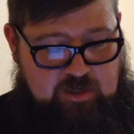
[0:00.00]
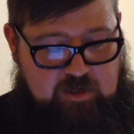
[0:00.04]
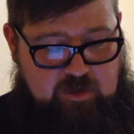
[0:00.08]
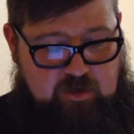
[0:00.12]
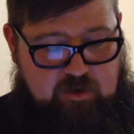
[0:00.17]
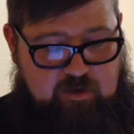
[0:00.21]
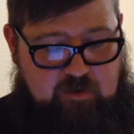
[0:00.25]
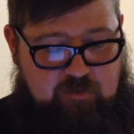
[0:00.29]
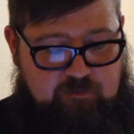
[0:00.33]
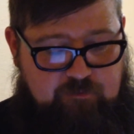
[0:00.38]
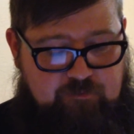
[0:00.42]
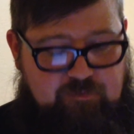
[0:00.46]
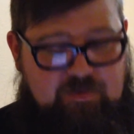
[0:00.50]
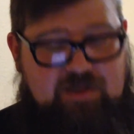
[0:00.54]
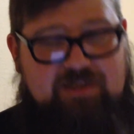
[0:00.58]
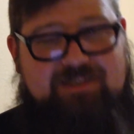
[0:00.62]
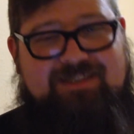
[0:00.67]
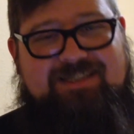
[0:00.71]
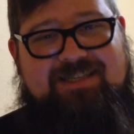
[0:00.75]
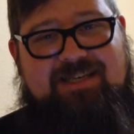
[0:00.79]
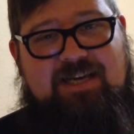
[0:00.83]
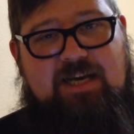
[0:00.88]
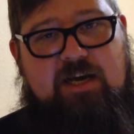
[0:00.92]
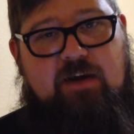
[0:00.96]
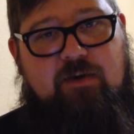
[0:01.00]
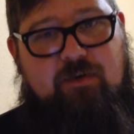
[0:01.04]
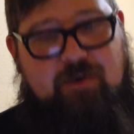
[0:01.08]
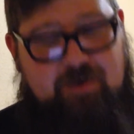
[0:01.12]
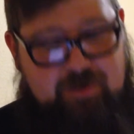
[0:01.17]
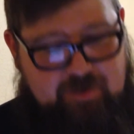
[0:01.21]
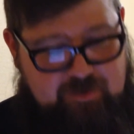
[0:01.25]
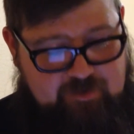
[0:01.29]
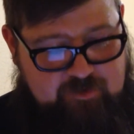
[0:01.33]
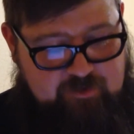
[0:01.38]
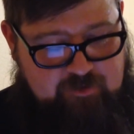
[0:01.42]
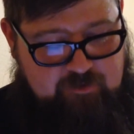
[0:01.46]
that's
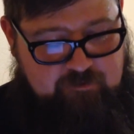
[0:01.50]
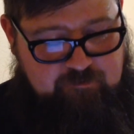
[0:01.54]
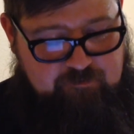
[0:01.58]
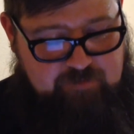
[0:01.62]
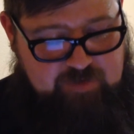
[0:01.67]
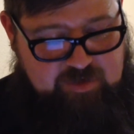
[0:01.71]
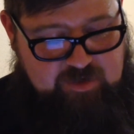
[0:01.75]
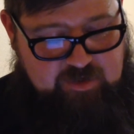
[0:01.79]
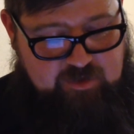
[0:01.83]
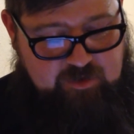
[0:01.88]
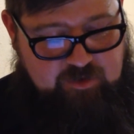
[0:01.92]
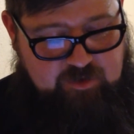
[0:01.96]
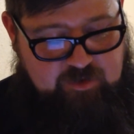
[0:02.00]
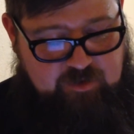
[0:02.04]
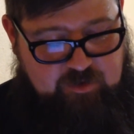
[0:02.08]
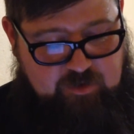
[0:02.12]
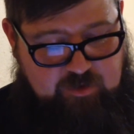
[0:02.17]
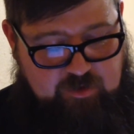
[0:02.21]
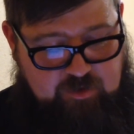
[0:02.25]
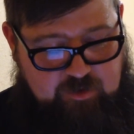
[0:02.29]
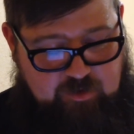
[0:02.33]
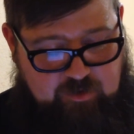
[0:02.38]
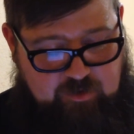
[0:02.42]
narrated myth,